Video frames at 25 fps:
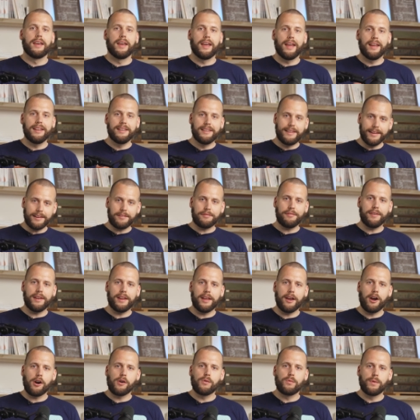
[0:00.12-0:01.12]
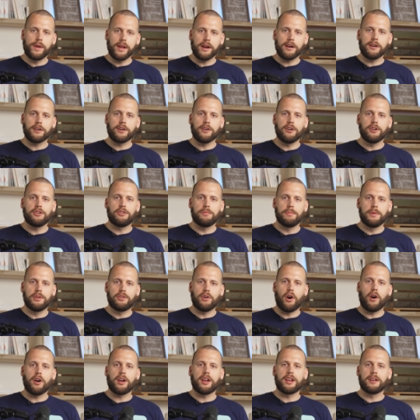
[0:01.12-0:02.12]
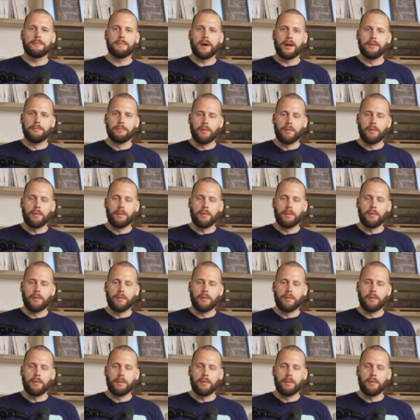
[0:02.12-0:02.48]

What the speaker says: In this video, we are going to be talking about